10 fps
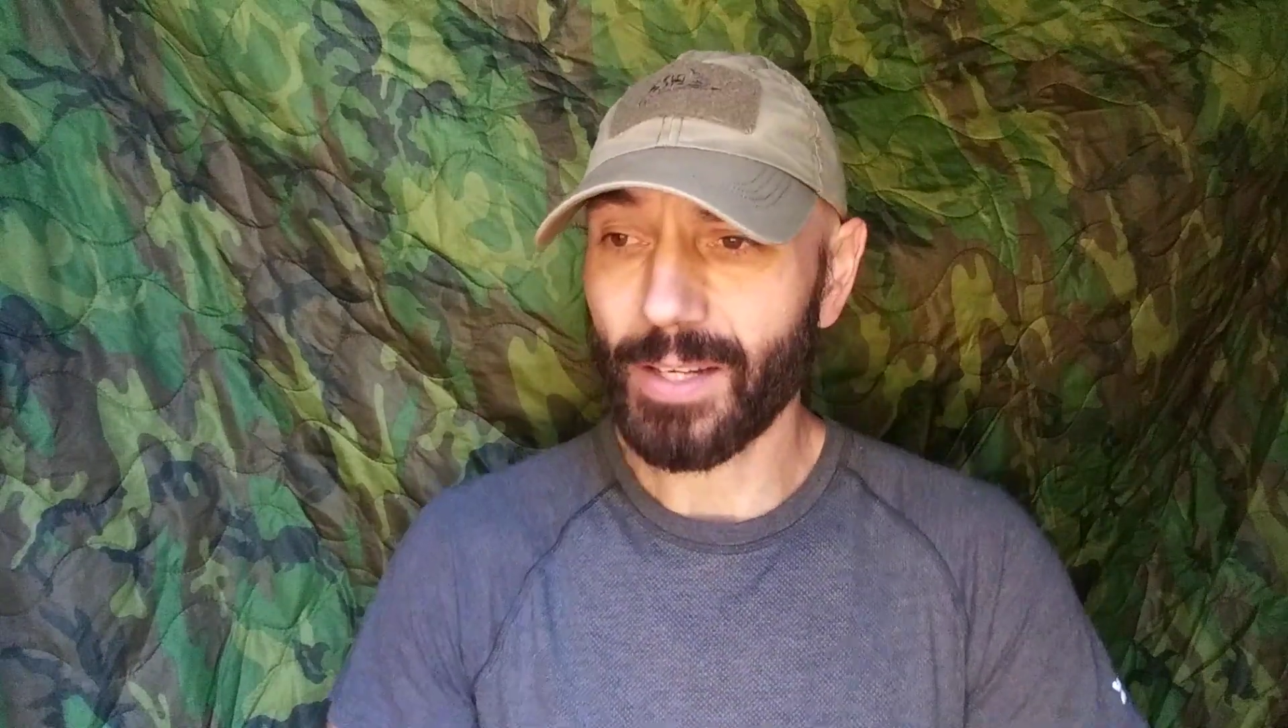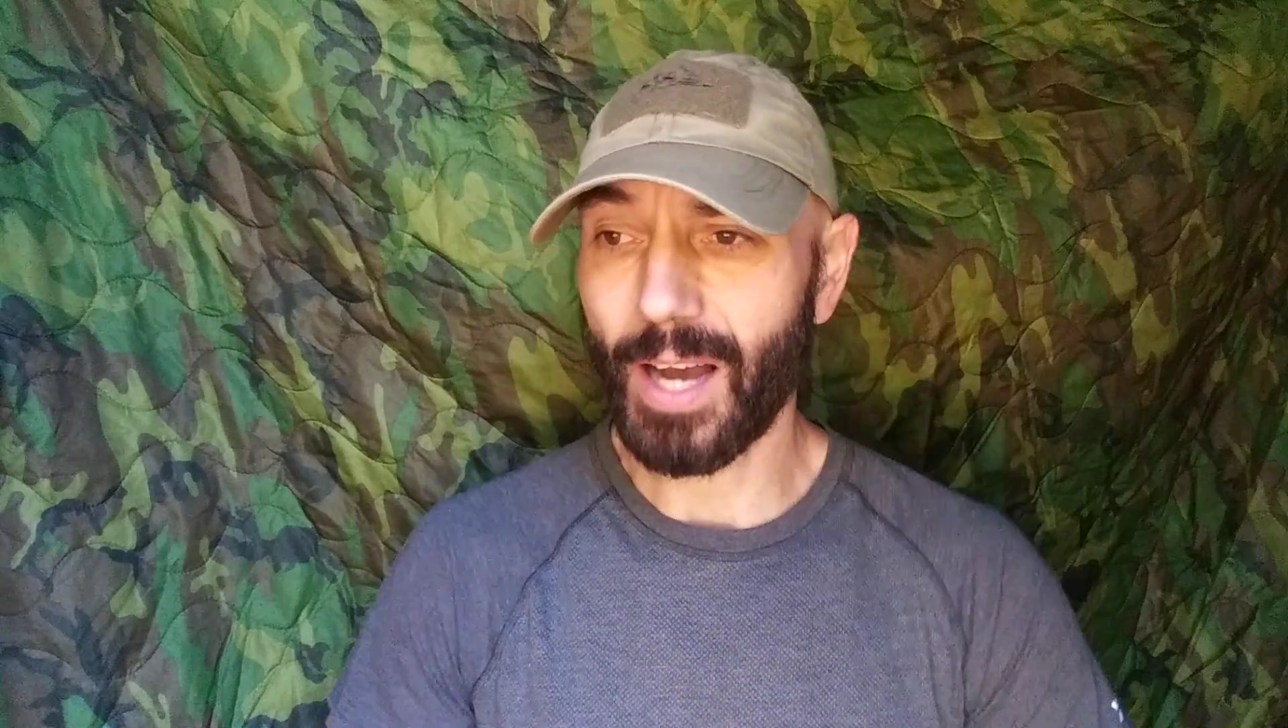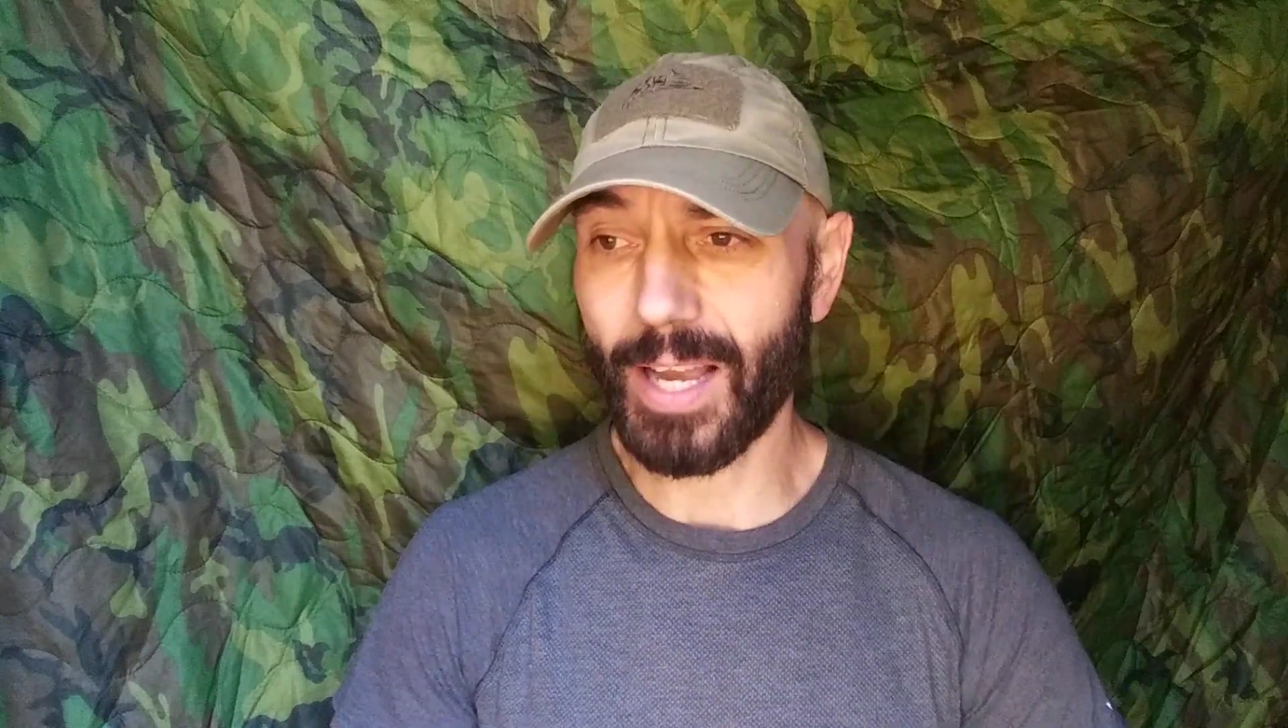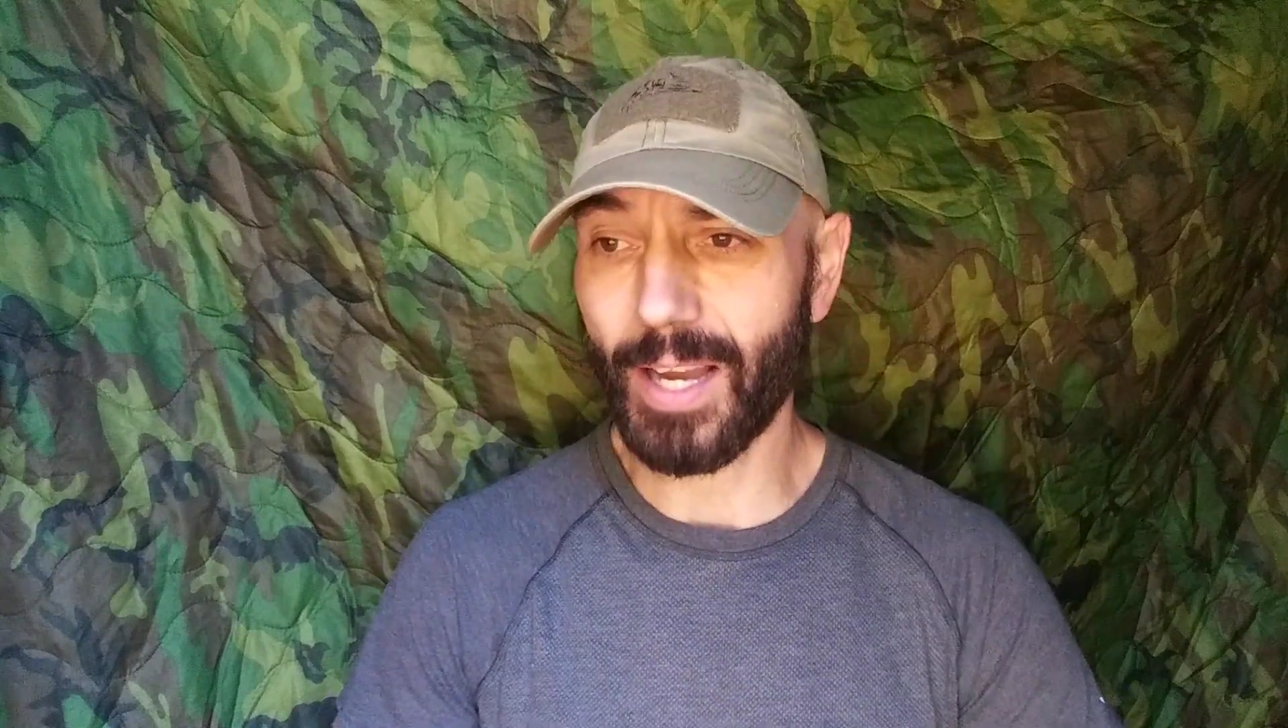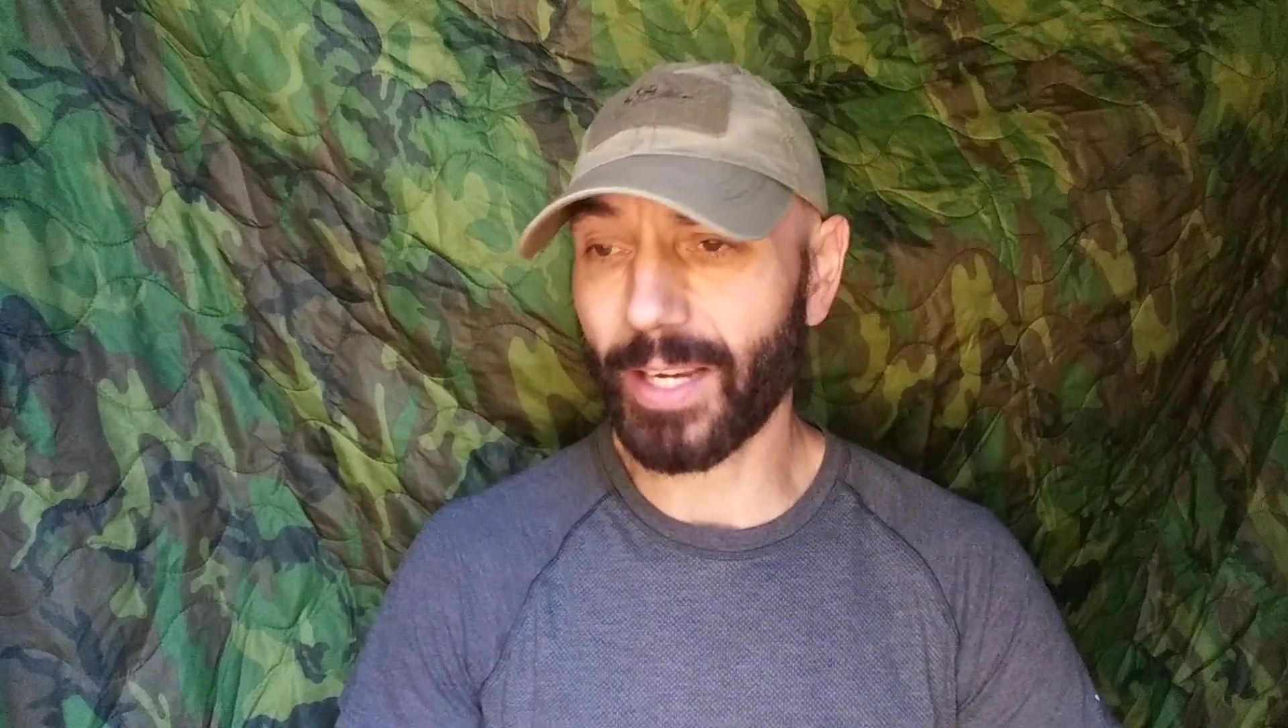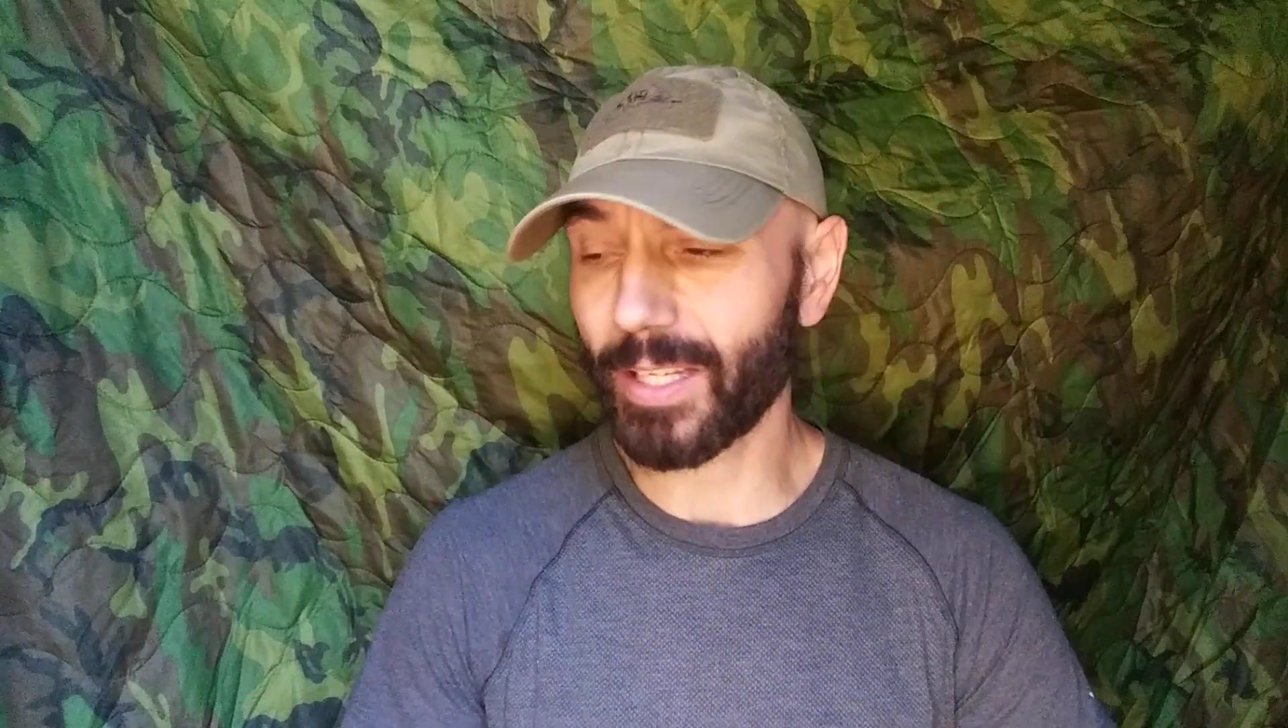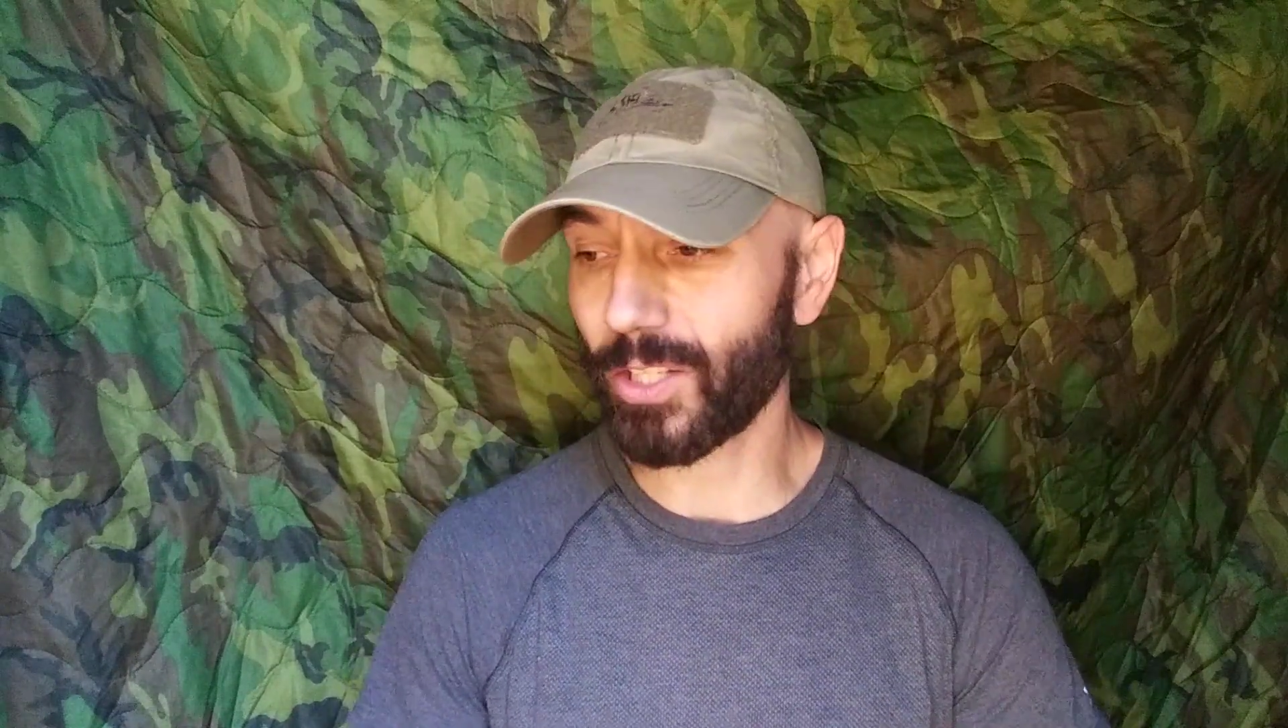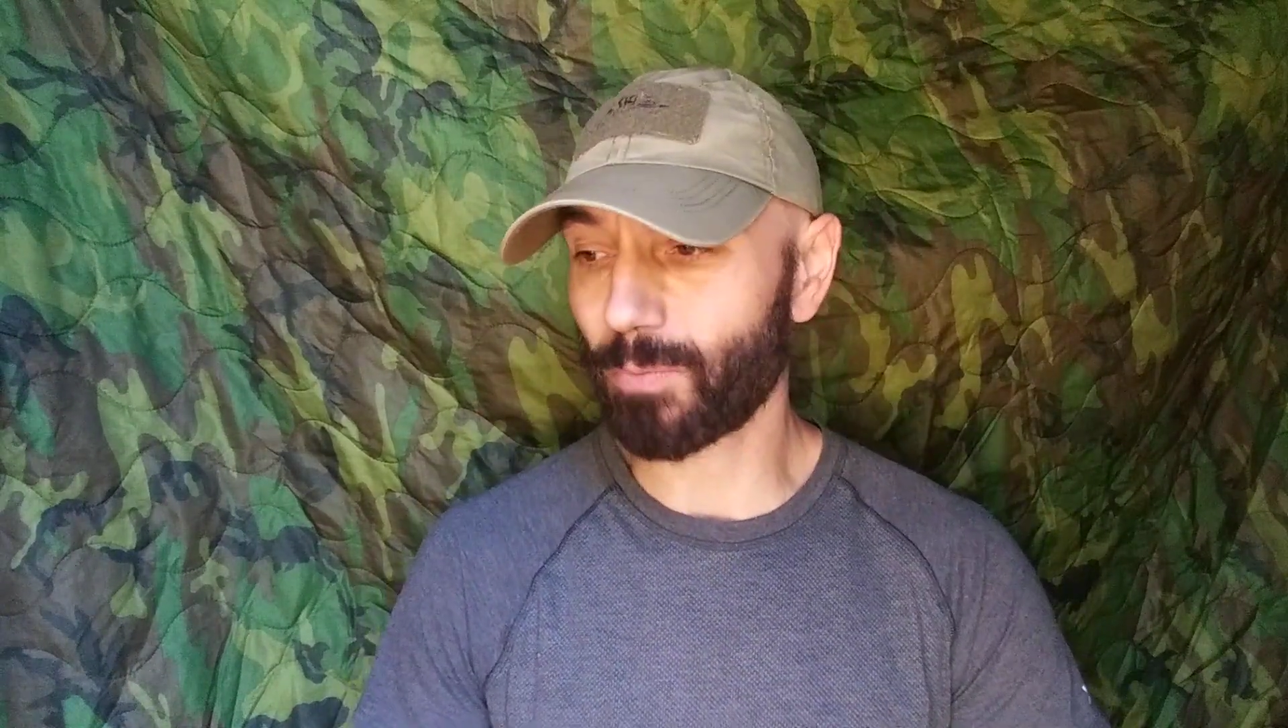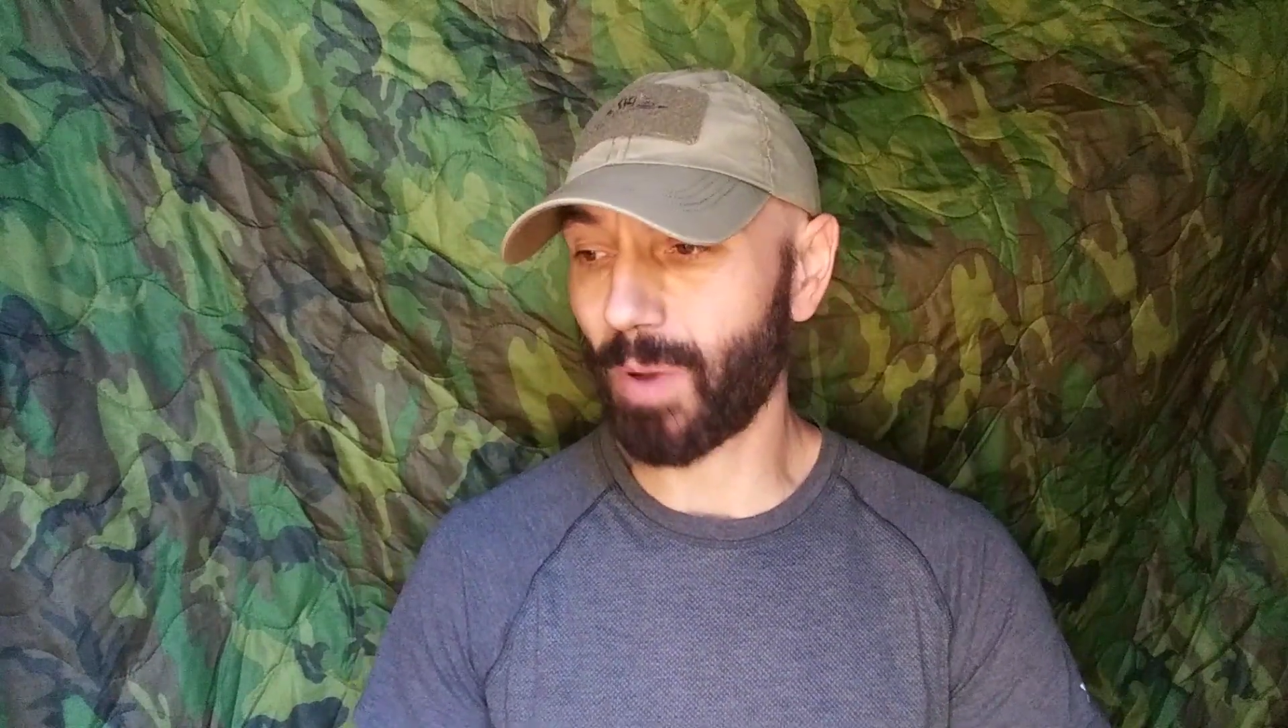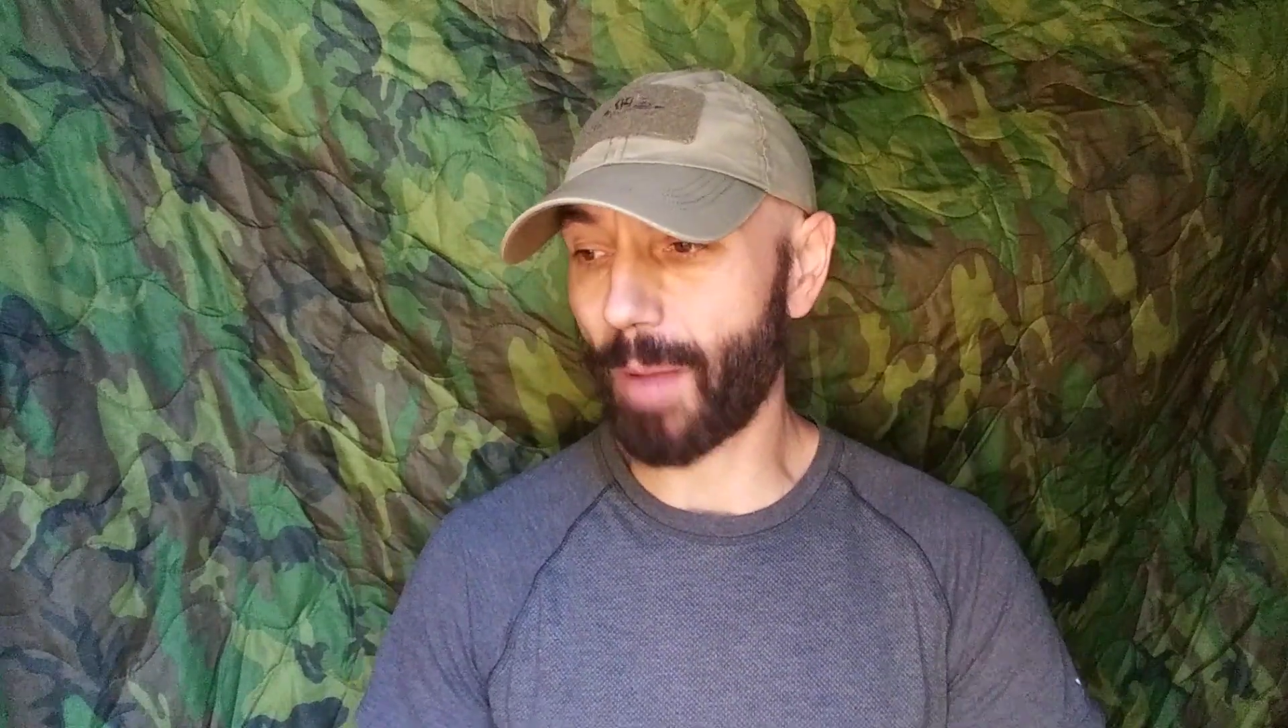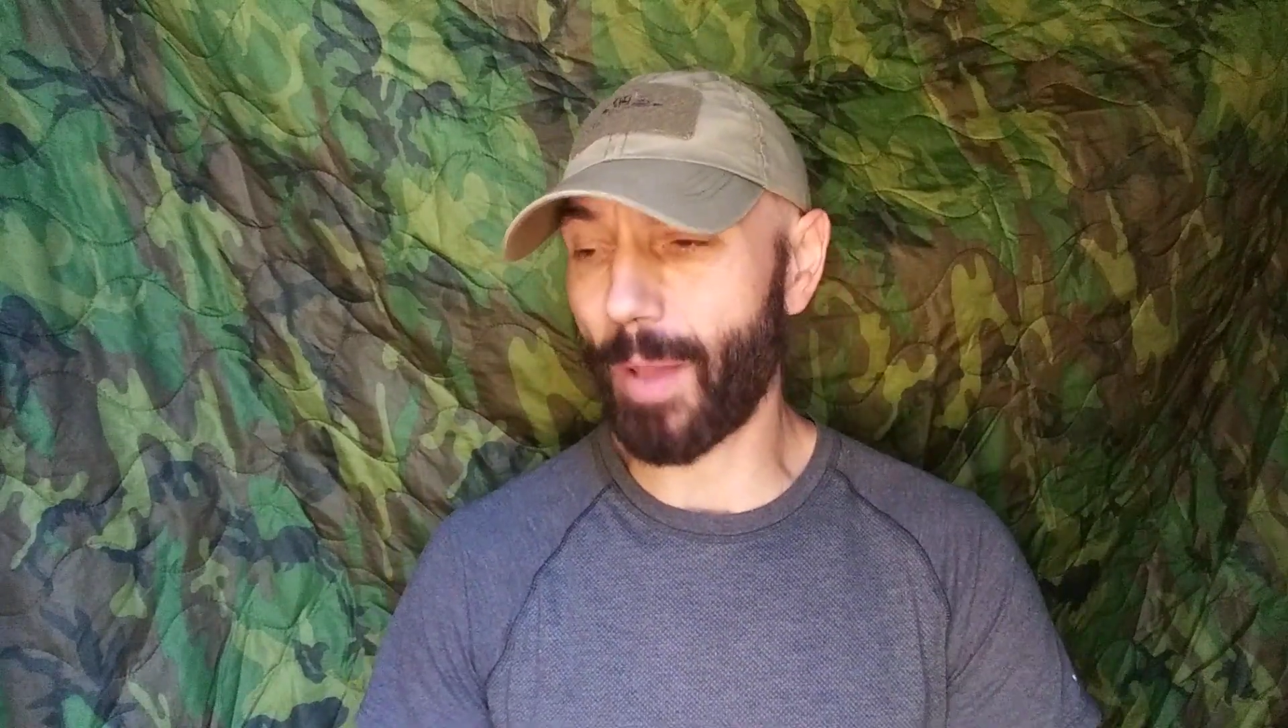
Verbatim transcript: I, I can just blah,